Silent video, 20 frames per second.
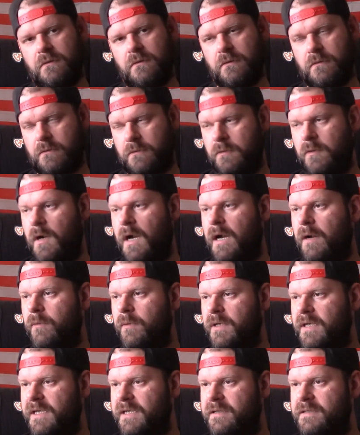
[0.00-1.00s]
or who I
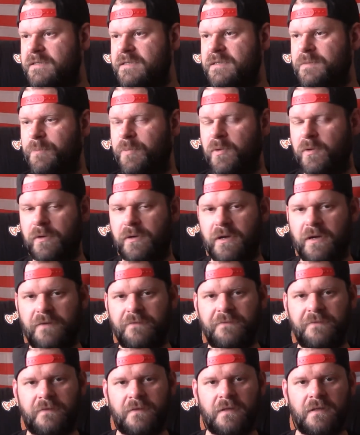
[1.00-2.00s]
want to get the support
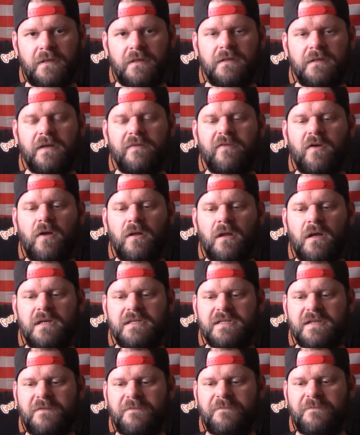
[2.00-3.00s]
of, they've all
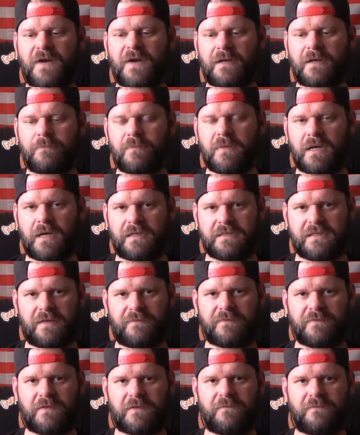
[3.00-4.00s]
lost their fucking minds.
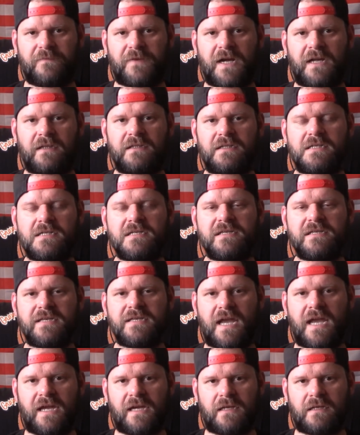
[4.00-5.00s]
They've turned violent and
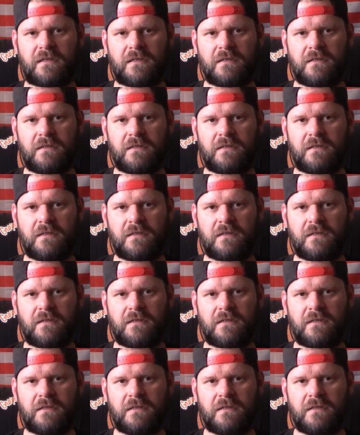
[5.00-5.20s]
insane.